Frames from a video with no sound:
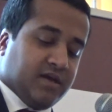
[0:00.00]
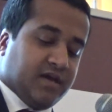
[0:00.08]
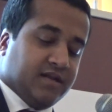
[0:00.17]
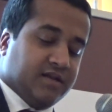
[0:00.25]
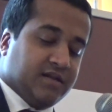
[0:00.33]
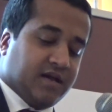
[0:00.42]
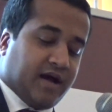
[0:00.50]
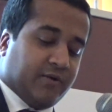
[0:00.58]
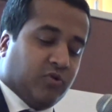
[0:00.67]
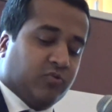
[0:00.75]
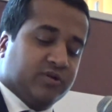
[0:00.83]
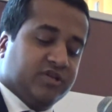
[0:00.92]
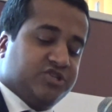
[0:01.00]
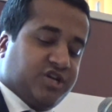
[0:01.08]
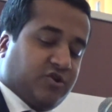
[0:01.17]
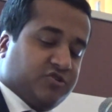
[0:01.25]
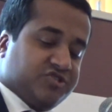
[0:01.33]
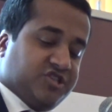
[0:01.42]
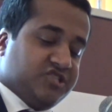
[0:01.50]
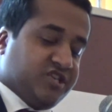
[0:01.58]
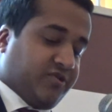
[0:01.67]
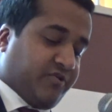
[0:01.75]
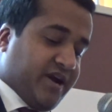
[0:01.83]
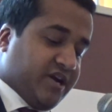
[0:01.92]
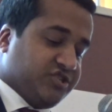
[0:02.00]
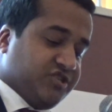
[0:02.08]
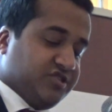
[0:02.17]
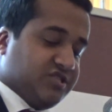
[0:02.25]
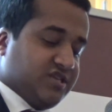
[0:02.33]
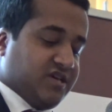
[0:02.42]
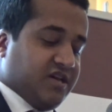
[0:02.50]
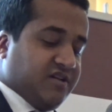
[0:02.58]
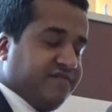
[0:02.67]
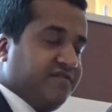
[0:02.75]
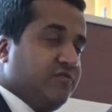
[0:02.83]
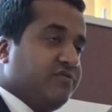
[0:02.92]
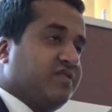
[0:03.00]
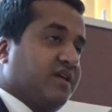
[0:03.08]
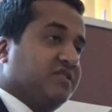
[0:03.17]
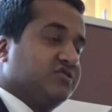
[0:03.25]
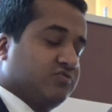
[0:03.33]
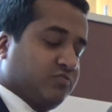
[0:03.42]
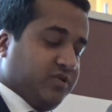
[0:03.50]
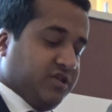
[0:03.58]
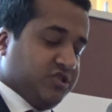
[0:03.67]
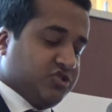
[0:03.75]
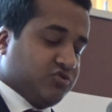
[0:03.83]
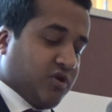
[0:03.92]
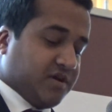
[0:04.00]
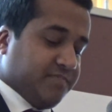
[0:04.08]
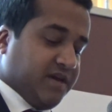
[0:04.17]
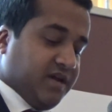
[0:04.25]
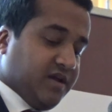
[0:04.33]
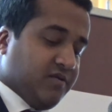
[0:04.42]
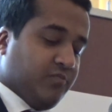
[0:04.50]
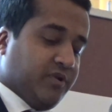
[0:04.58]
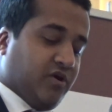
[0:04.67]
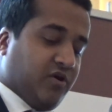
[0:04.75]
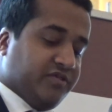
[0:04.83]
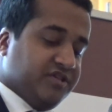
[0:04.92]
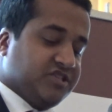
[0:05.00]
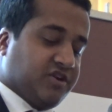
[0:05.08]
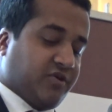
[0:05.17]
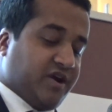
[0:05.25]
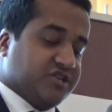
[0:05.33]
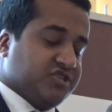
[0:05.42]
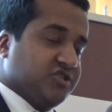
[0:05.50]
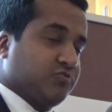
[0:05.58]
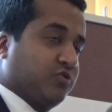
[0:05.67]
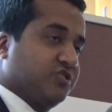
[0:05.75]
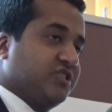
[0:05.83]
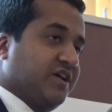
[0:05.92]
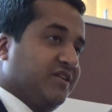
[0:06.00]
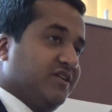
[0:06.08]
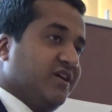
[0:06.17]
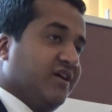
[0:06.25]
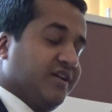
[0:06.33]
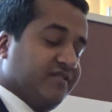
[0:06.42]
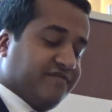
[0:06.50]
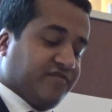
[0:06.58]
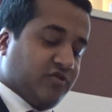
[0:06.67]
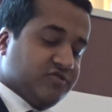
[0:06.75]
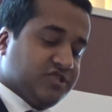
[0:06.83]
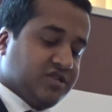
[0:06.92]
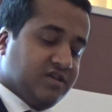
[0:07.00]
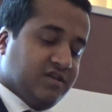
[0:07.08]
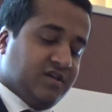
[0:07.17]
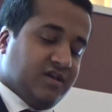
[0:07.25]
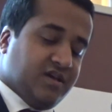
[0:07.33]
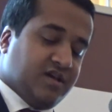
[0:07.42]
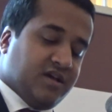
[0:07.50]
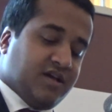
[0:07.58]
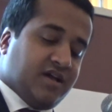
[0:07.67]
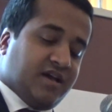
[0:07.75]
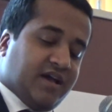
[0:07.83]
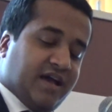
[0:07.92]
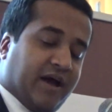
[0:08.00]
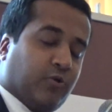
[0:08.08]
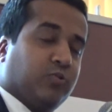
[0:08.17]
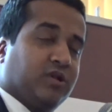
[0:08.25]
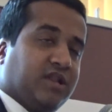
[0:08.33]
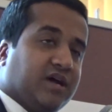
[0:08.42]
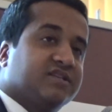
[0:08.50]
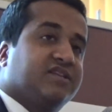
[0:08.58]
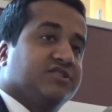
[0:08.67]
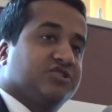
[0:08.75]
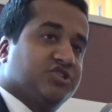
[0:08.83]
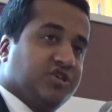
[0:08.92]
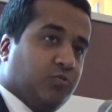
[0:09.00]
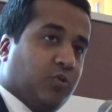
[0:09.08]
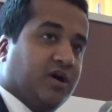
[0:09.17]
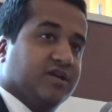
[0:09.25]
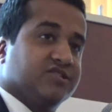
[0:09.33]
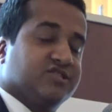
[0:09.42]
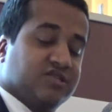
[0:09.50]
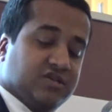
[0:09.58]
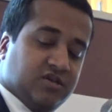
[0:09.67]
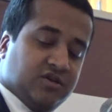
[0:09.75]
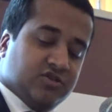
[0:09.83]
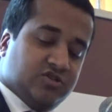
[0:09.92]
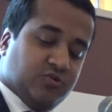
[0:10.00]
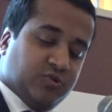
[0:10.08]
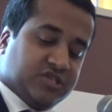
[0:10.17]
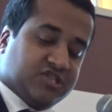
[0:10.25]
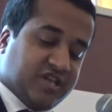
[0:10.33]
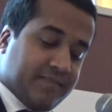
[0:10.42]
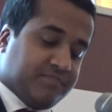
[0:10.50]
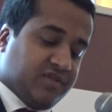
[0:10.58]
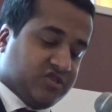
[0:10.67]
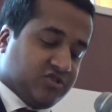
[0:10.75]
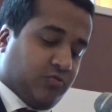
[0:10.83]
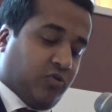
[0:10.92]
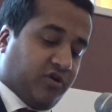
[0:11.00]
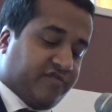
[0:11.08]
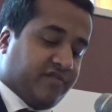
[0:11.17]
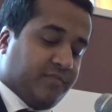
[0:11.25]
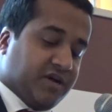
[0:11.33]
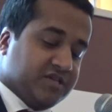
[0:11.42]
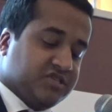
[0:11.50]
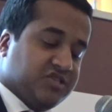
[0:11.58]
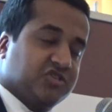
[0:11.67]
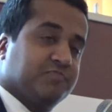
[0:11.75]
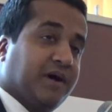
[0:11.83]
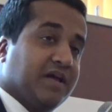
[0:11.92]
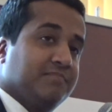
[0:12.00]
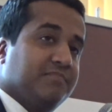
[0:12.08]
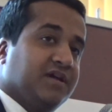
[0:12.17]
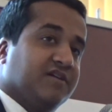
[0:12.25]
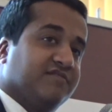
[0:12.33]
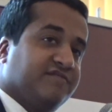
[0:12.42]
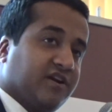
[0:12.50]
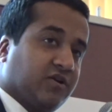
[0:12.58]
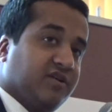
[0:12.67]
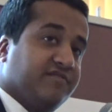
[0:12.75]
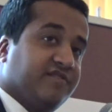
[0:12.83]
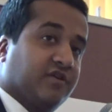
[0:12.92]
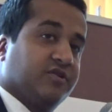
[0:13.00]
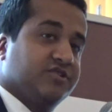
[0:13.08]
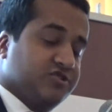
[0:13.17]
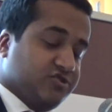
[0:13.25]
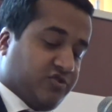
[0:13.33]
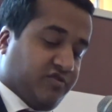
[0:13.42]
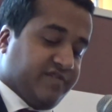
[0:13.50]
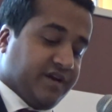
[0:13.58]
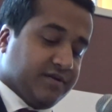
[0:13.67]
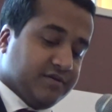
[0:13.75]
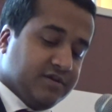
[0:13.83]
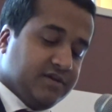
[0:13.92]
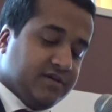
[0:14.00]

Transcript: and I will really cherish these interactions, and a few things really struck me when all these interactions were said and done. First, how reluctant she was to accept this award from us despite being very, very deserving.